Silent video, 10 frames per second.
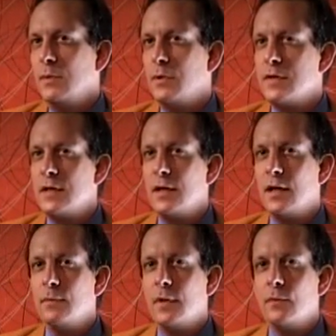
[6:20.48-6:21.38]
personally,
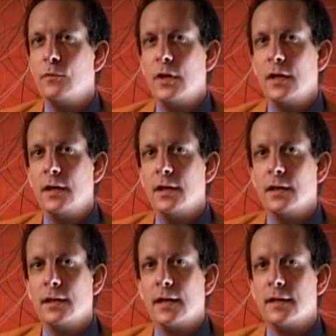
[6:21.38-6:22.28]
I'm really
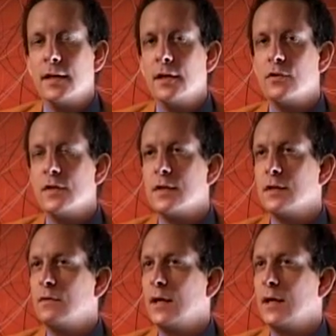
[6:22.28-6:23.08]
getting interested